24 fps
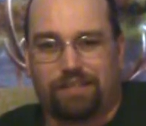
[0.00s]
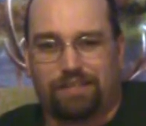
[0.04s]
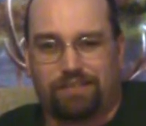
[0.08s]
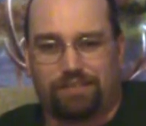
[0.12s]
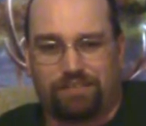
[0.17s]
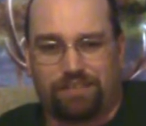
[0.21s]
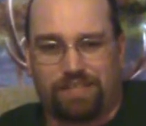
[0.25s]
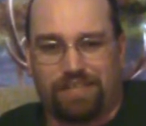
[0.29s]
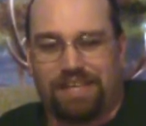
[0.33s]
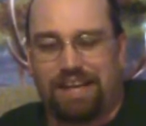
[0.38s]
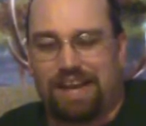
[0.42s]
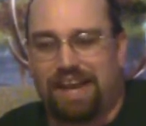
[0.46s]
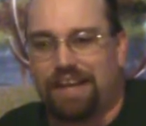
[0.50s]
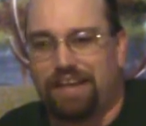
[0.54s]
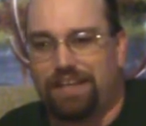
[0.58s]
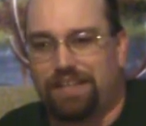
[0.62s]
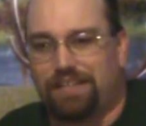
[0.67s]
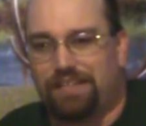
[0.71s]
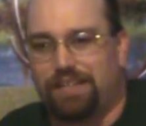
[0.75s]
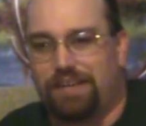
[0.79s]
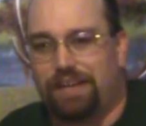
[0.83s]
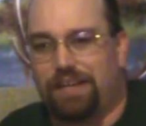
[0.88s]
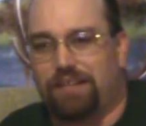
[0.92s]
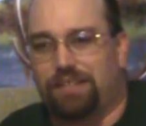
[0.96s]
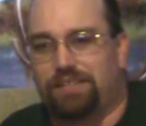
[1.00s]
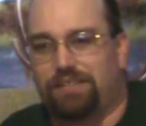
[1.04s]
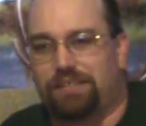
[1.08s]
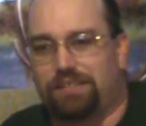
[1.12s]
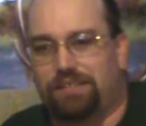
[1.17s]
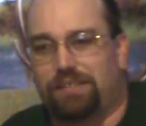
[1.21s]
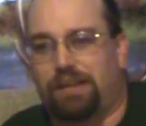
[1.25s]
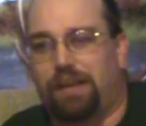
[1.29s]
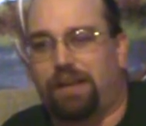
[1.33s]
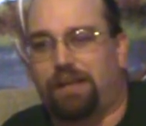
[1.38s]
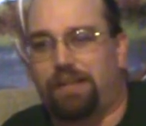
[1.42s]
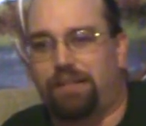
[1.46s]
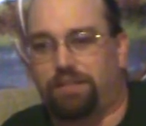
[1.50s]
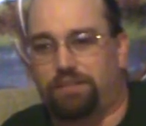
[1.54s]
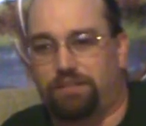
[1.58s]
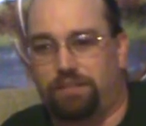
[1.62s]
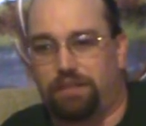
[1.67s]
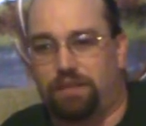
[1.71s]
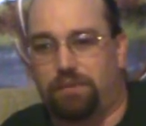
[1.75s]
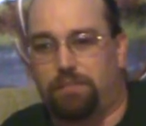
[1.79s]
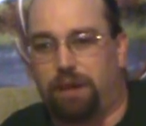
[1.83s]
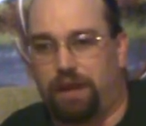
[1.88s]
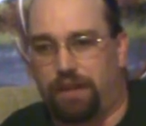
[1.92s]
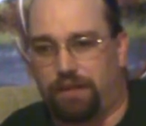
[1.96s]
today in today's society is a
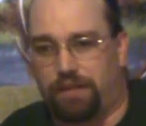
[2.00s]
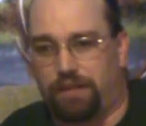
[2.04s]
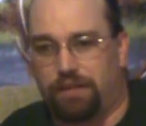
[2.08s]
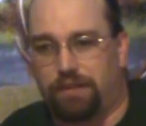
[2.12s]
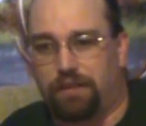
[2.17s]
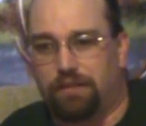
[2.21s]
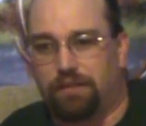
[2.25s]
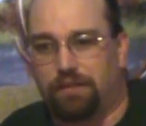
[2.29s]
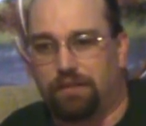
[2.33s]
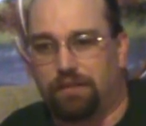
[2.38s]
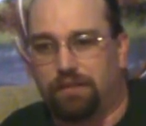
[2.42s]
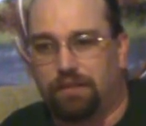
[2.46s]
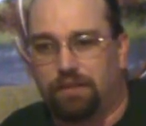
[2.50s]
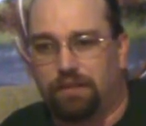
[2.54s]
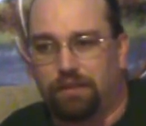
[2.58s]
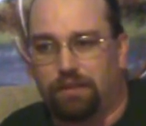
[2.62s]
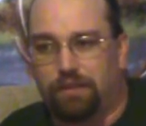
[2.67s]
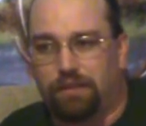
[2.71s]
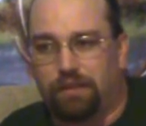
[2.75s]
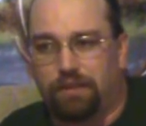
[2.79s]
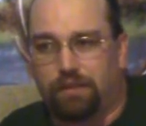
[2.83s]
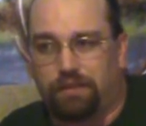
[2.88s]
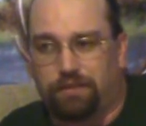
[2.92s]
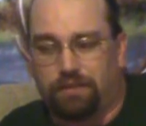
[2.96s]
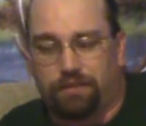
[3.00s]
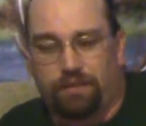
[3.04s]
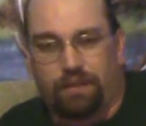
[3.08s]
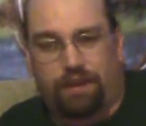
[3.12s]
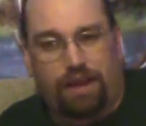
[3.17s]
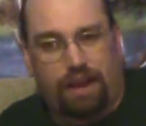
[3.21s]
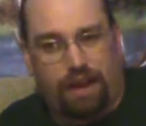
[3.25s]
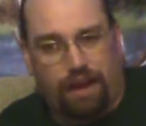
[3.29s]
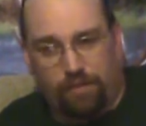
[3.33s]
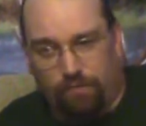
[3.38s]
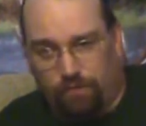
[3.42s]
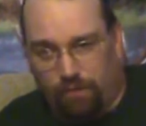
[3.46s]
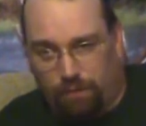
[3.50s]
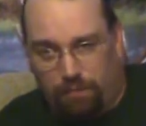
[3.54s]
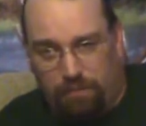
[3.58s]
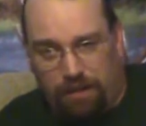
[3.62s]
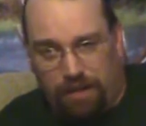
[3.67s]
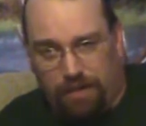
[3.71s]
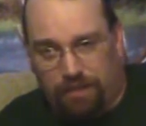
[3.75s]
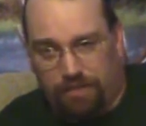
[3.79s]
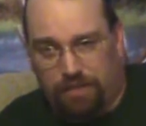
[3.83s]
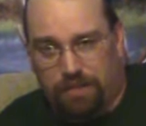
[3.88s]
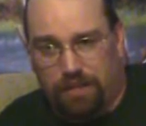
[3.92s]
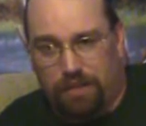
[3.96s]
commodity.
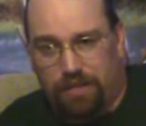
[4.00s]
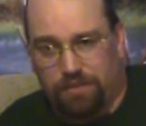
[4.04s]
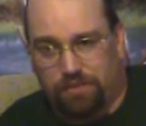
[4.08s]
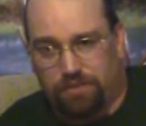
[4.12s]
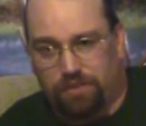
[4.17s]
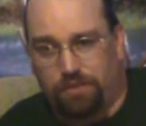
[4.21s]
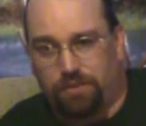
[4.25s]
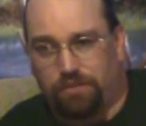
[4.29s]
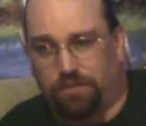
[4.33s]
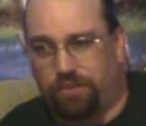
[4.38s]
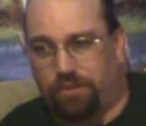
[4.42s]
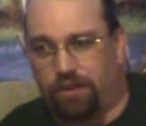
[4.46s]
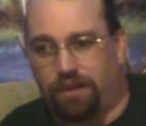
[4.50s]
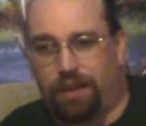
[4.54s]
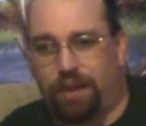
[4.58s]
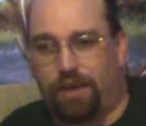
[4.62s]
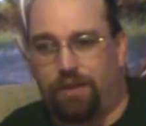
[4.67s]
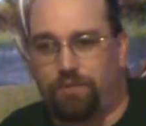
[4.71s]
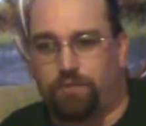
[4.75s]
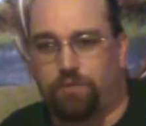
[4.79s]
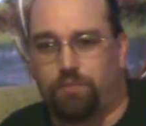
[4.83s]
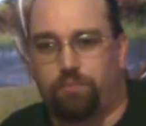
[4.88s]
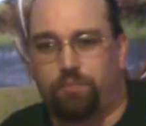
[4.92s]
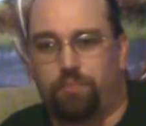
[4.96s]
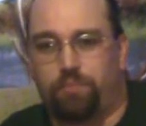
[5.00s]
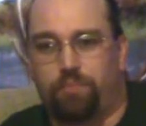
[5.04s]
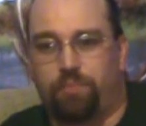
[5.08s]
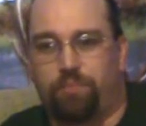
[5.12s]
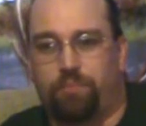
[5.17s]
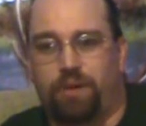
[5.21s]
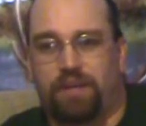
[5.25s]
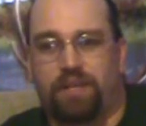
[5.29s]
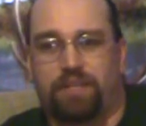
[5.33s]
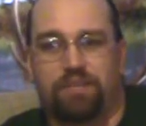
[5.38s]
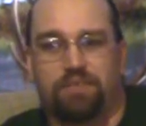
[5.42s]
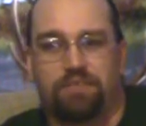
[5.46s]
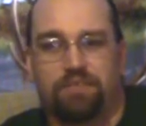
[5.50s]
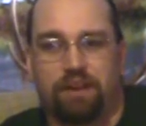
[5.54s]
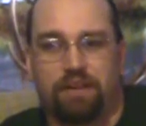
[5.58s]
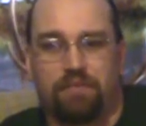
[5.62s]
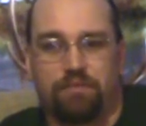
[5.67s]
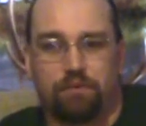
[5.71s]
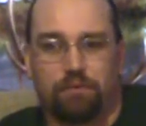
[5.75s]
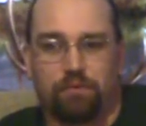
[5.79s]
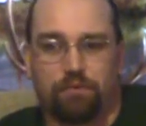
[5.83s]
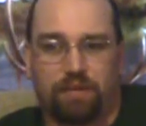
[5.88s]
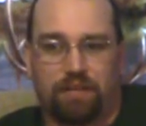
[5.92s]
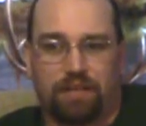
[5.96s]
Everybody's got salt in their house. but you never
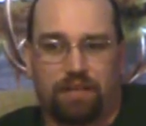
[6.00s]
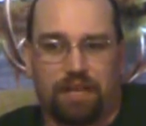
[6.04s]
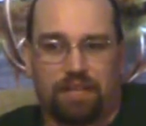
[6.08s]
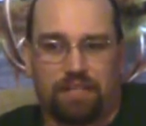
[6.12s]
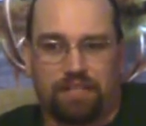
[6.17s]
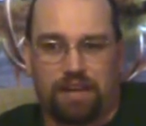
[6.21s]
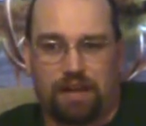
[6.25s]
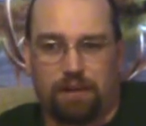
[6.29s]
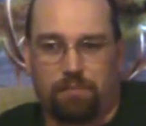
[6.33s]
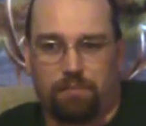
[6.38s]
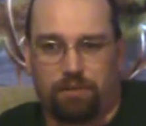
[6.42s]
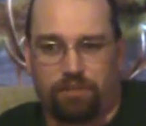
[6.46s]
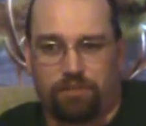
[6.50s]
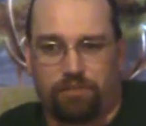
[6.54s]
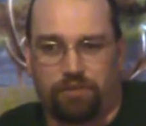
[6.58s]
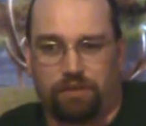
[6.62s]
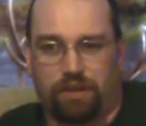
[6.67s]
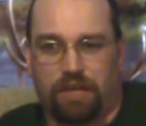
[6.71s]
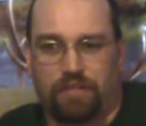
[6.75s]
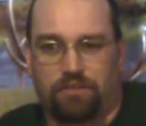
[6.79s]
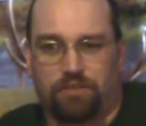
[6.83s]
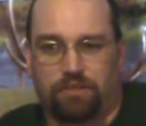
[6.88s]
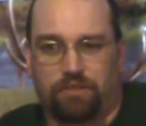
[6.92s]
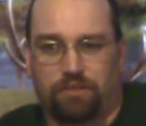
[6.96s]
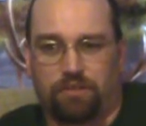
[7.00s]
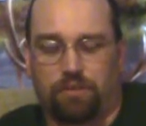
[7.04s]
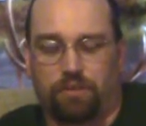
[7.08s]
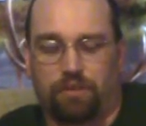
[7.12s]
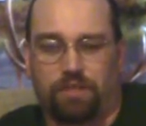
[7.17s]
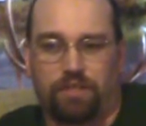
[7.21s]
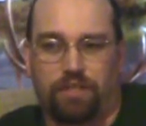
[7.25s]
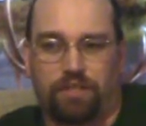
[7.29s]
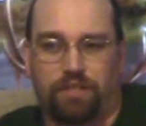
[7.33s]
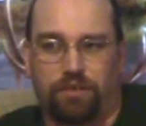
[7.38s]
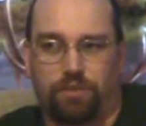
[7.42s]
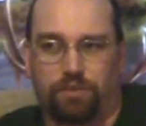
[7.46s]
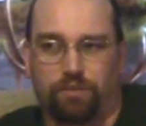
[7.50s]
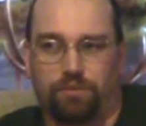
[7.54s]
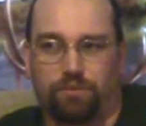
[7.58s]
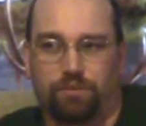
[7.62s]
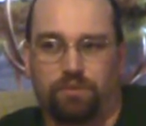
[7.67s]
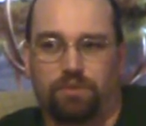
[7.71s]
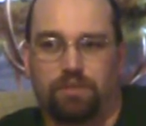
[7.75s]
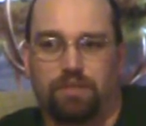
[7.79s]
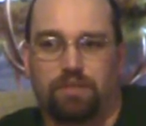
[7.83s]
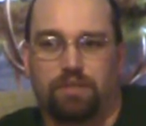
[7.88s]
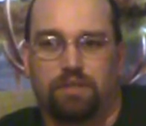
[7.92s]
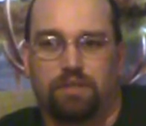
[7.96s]
realize how much you're actually going to use